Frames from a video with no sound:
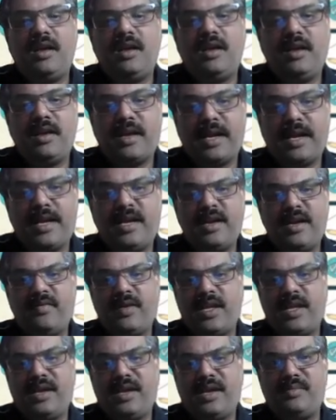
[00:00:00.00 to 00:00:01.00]
a kind of a
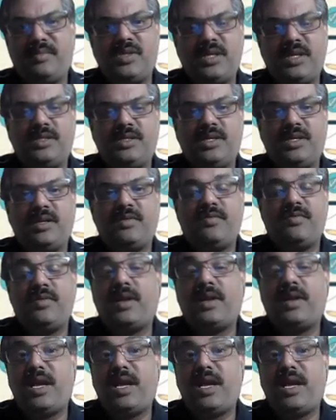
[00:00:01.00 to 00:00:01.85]
game changer for